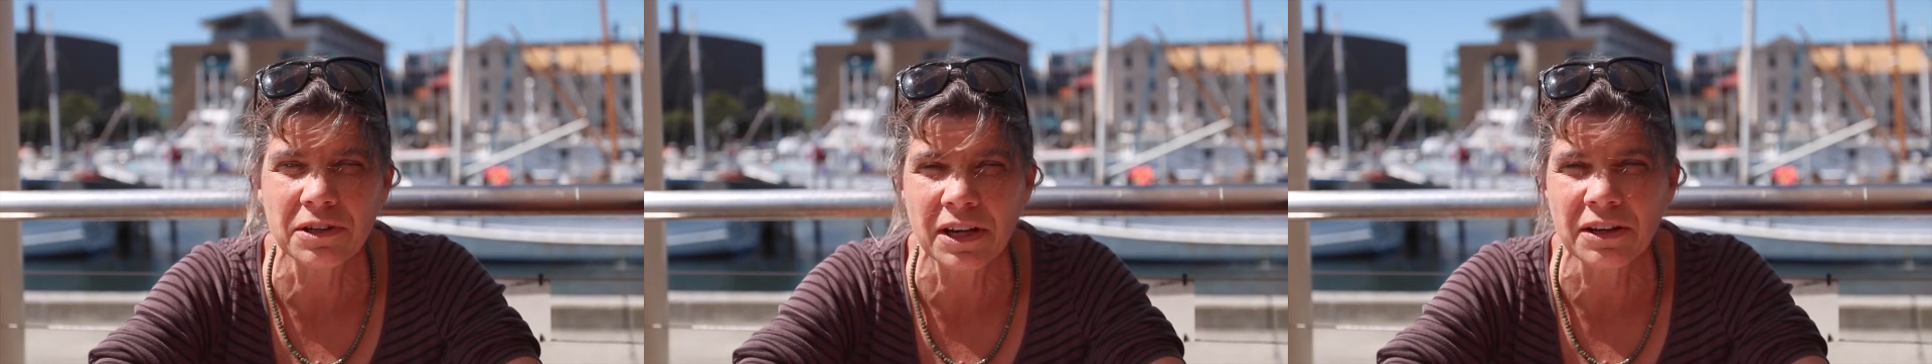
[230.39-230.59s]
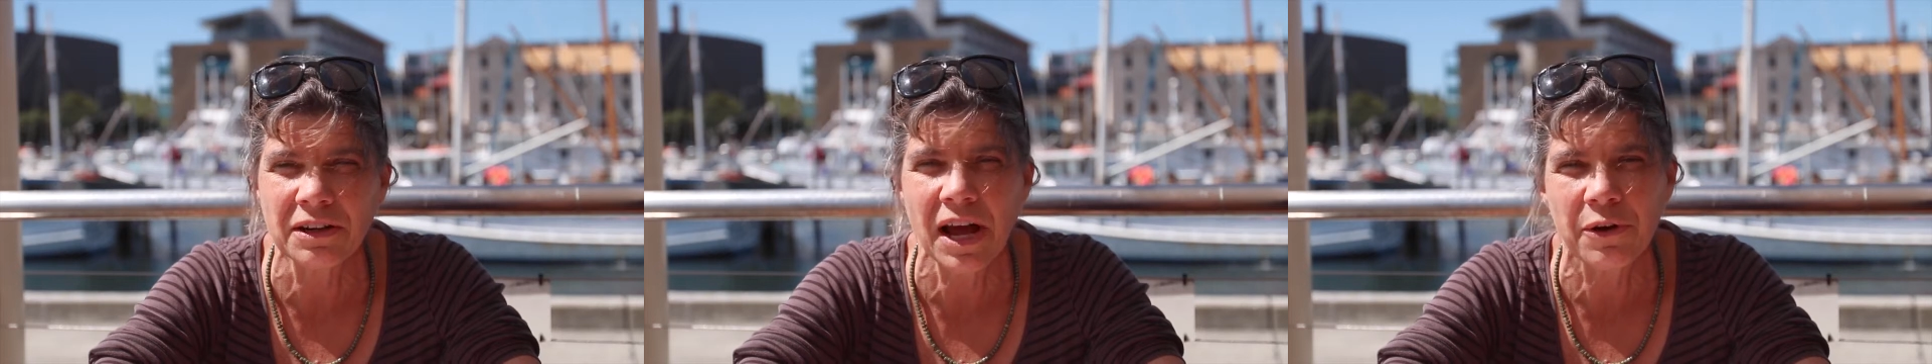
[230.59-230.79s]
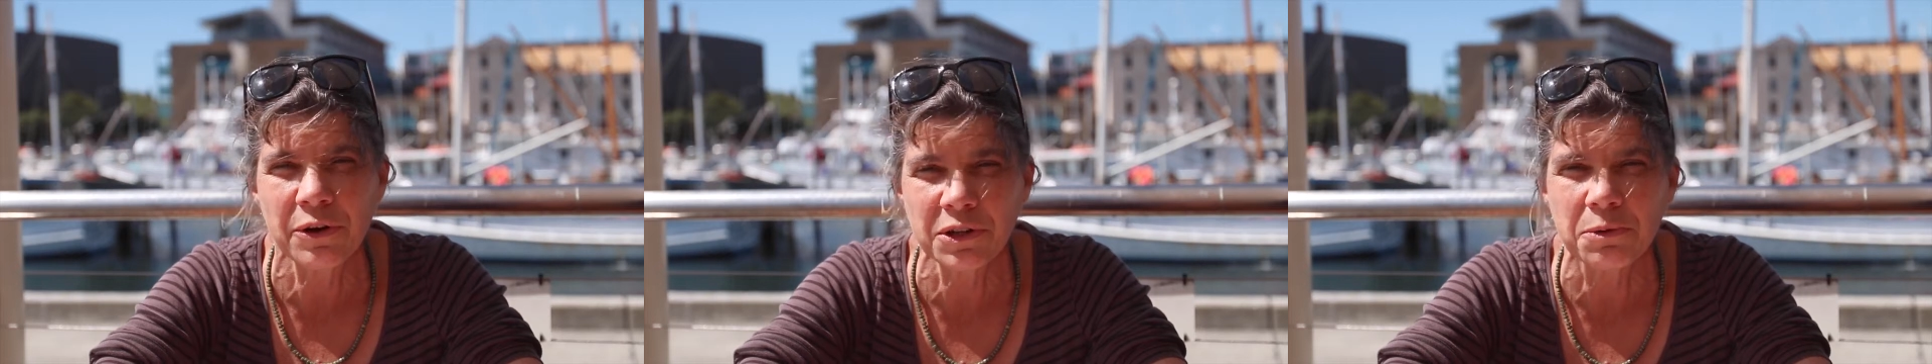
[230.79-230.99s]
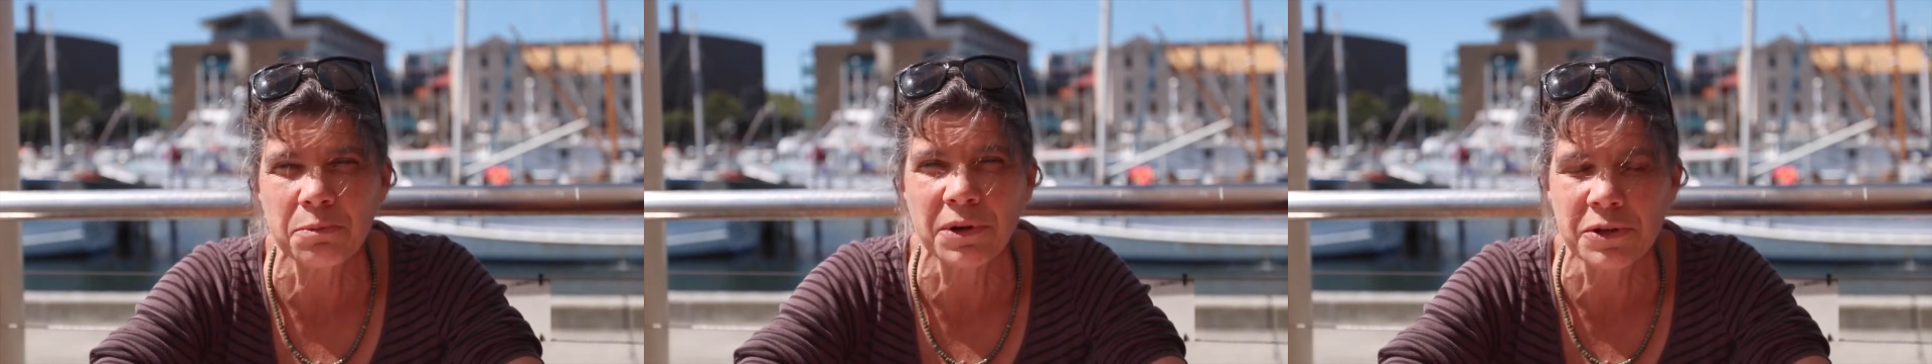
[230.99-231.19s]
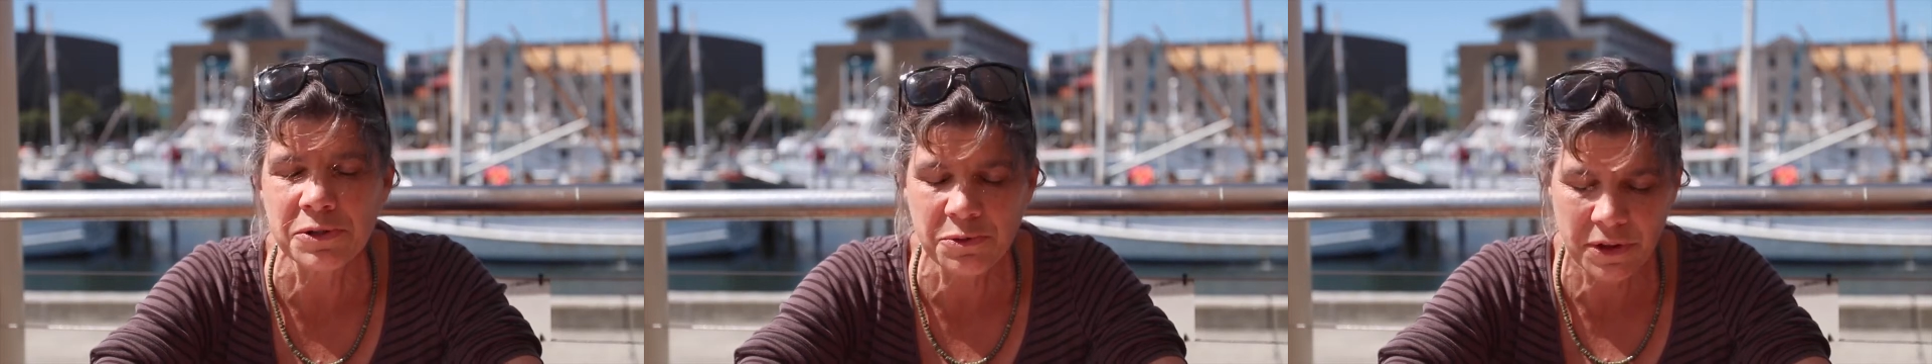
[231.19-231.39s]
and how it
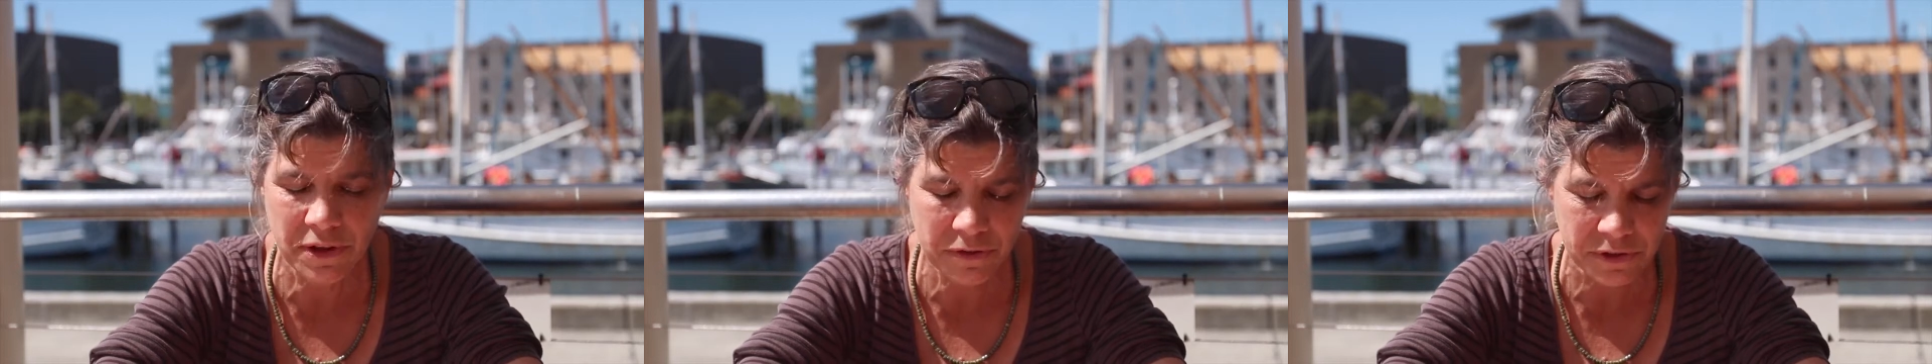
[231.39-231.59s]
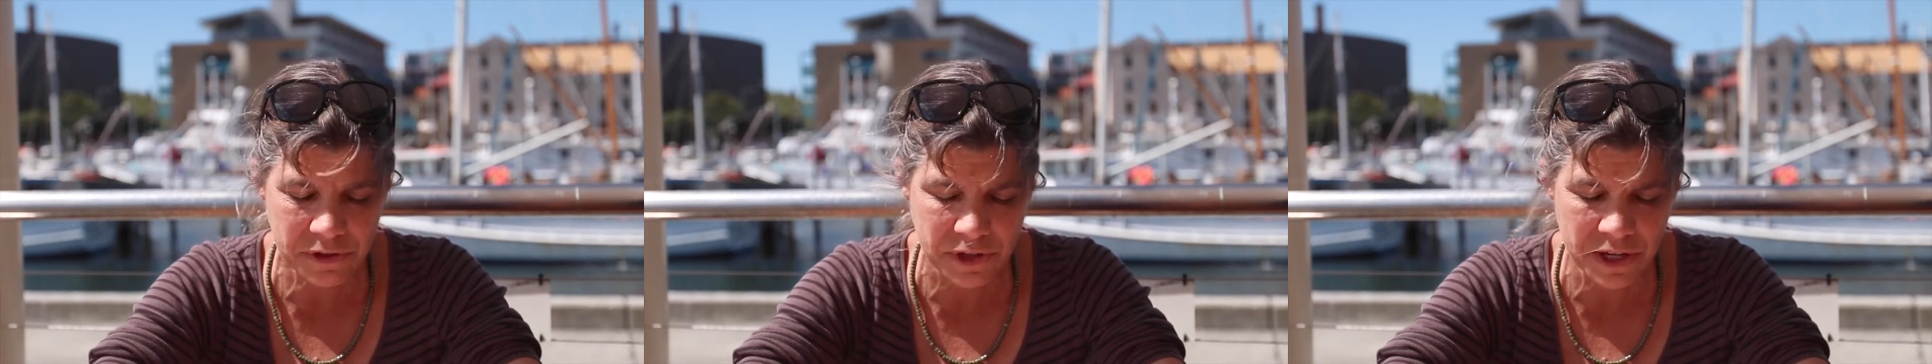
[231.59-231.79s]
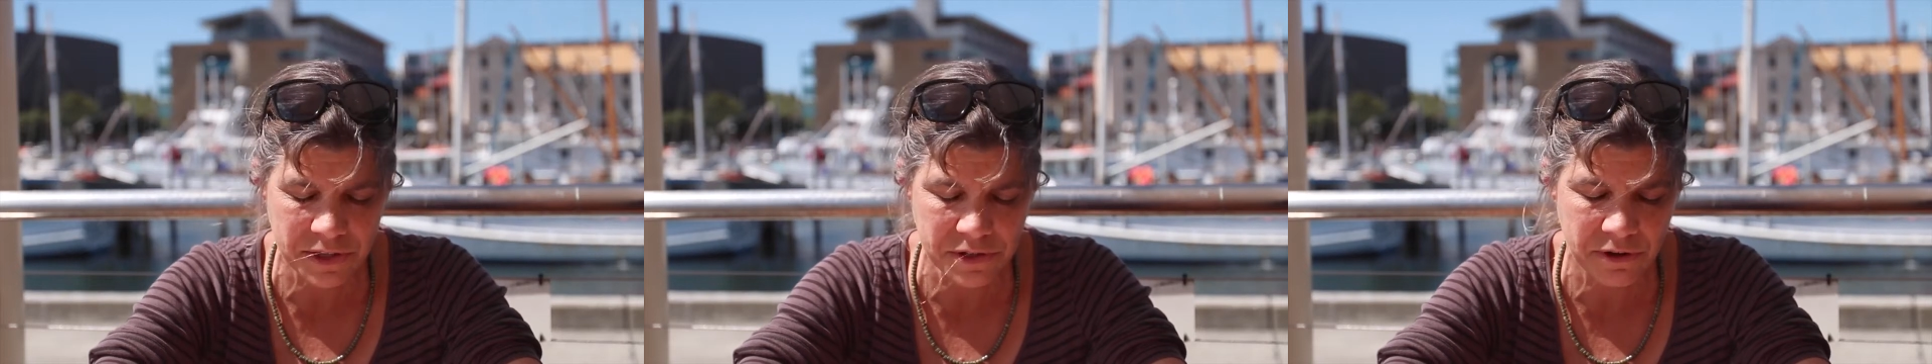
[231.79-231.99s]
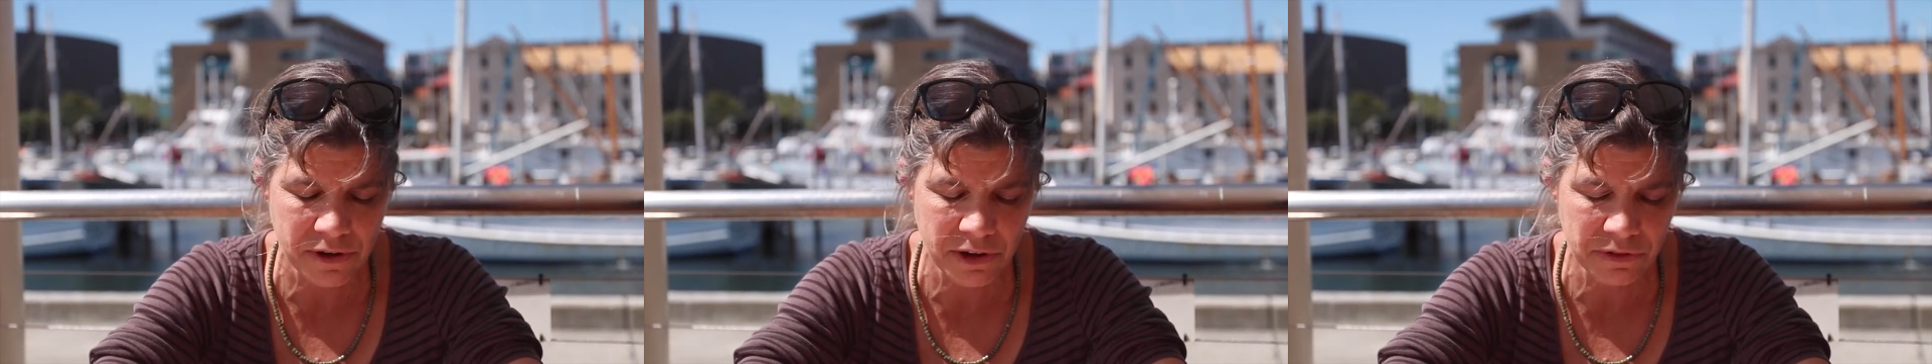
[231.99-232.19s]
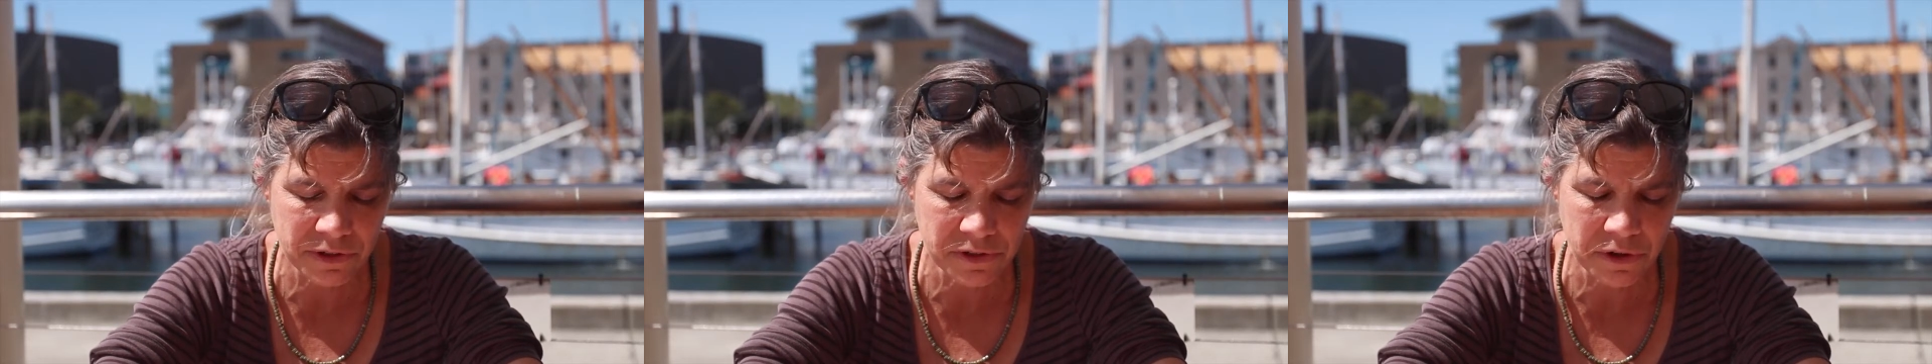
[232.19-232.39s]
compares with other sites
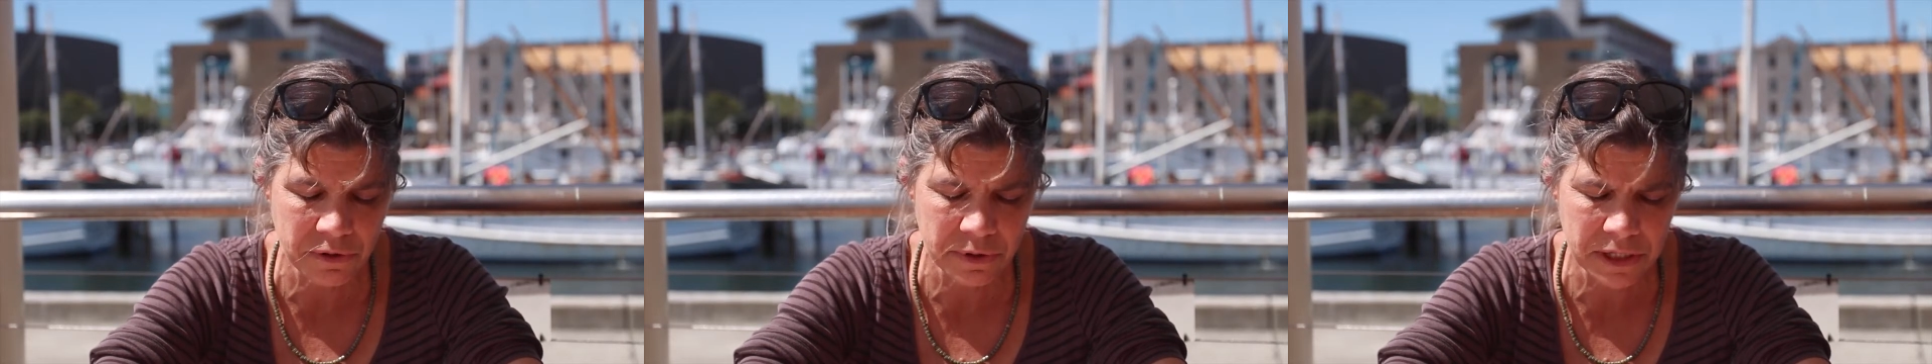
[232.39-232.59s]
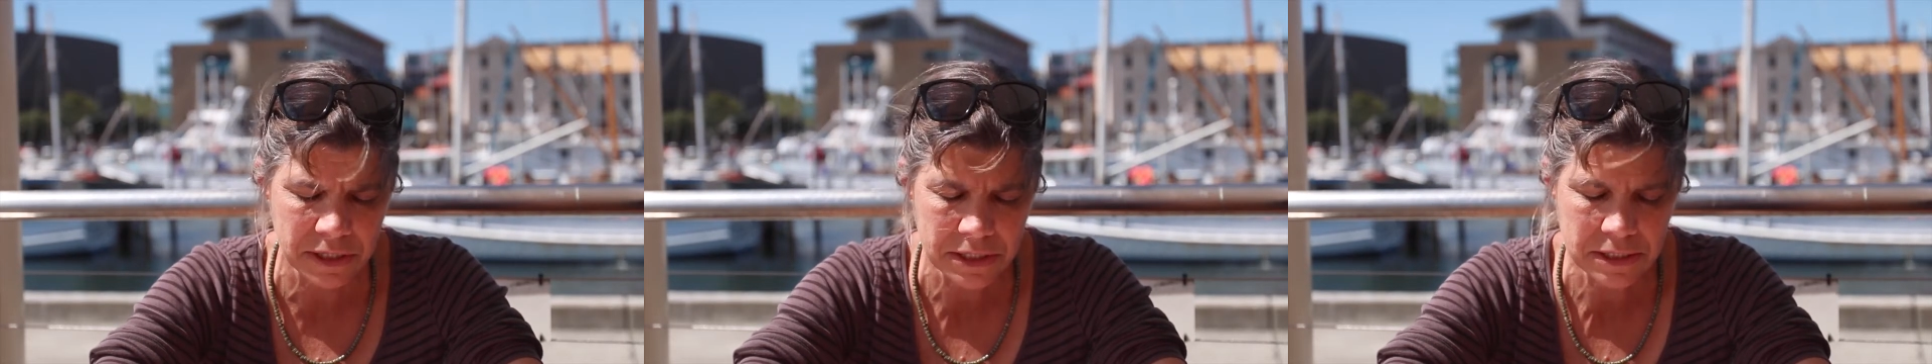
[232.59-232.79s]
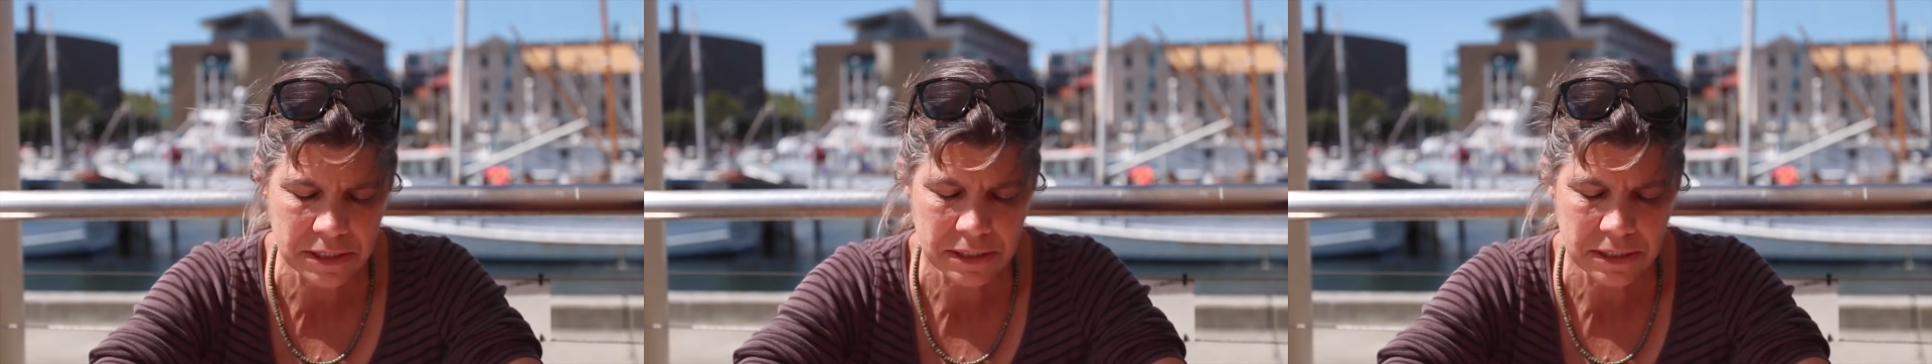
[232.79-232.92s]
around the Derwent.